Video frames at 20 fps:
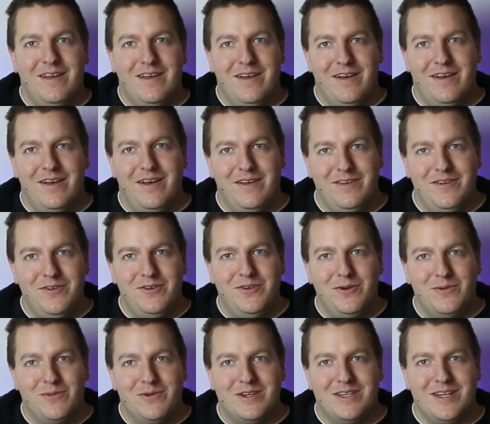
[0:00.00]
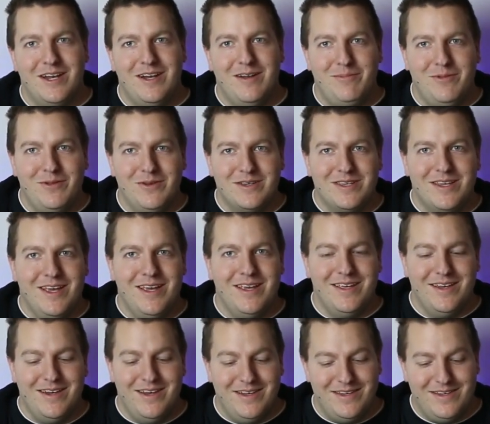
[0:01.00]
YouTuber setup looks
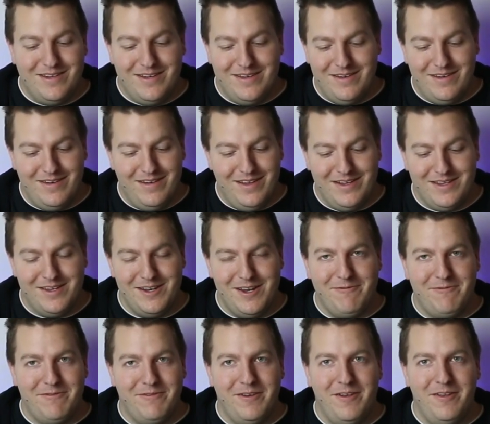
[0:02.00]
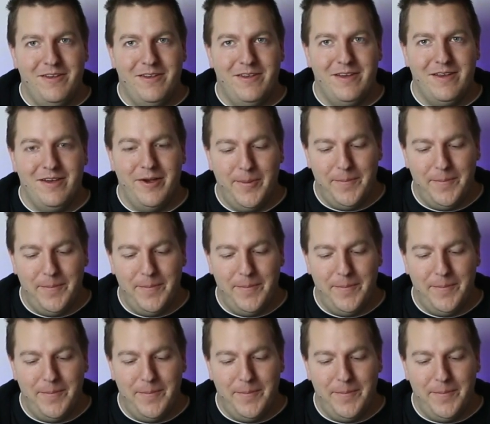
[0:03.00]
like, and it's not fun.